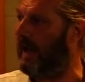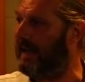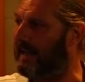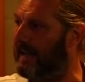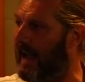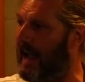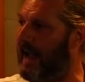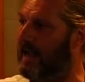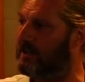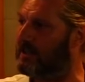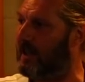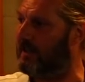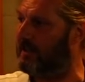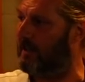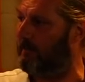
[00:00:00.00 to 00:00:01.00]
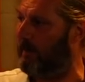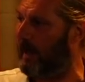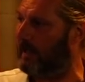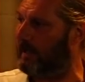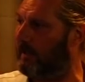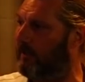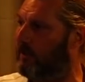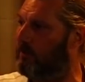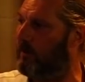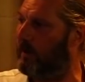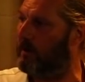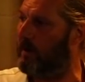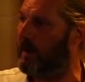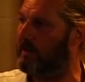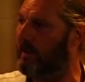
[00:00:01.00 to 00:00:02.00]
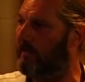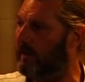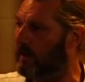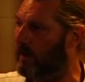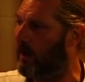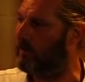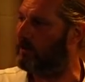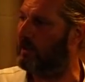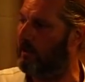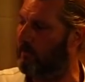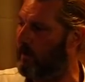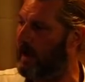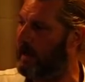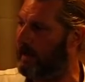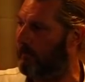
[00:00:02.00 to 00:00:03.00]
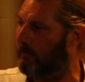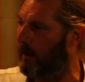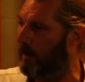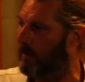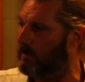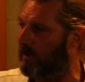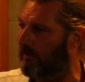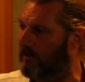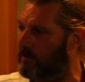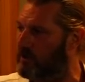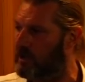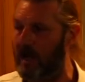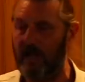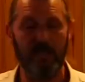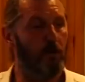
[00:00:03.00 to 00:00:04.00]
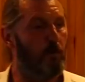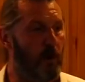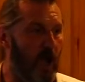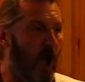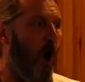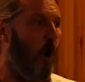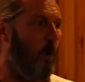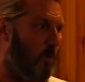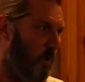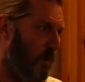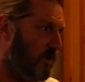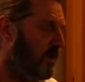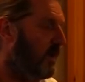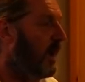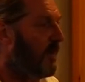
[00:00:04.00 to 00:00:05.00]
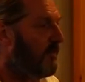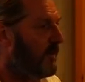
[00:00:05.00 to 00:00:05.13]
engaged in the battle through aggressive and costly raiding policy from January onwards.